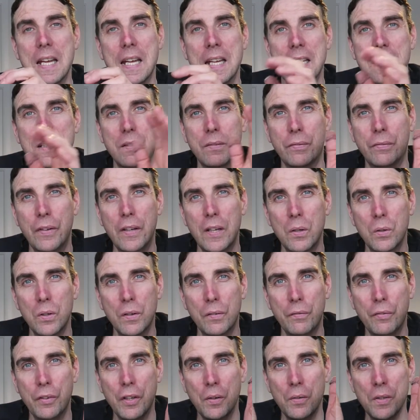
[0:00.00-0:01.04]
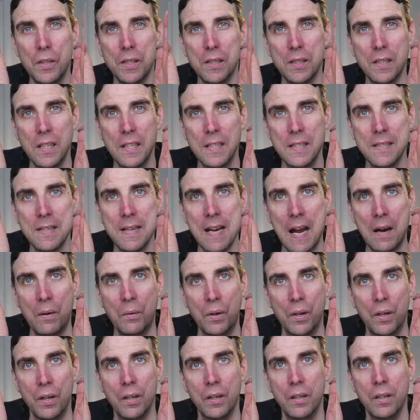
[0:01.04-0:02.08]
its field of view is, is
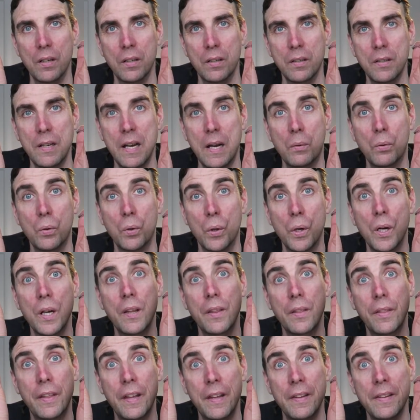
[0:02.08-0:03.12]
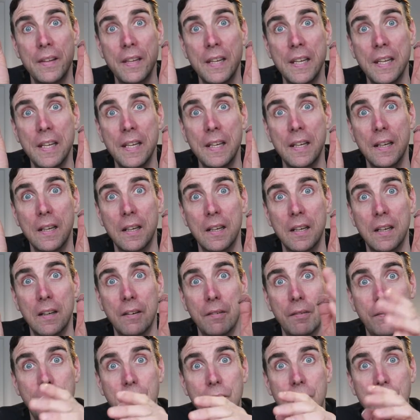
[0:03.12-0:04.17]
narrower, narrower than the,
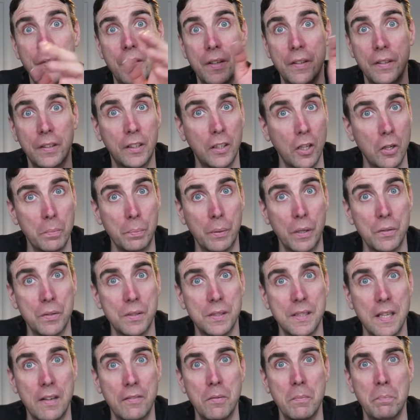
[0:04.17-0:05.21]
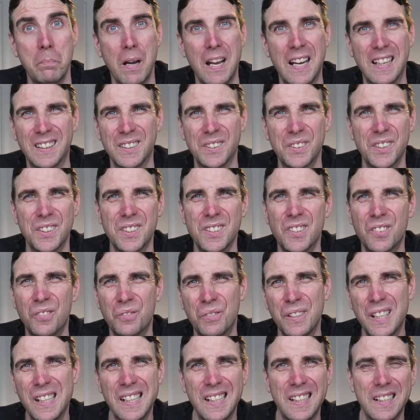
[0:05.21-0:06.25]
uh, the GoPro 7 Black, so it's
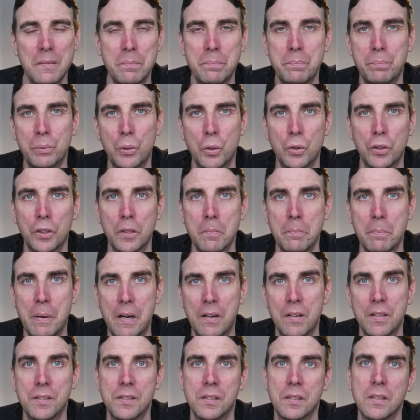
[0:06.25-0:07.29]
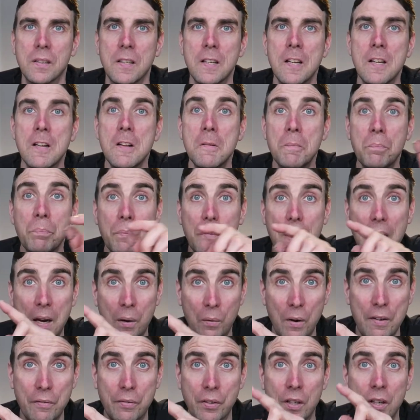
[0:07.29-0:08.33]
not really a good comparison.
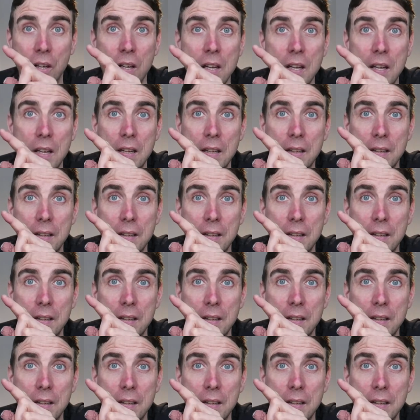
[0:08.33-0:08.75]
However,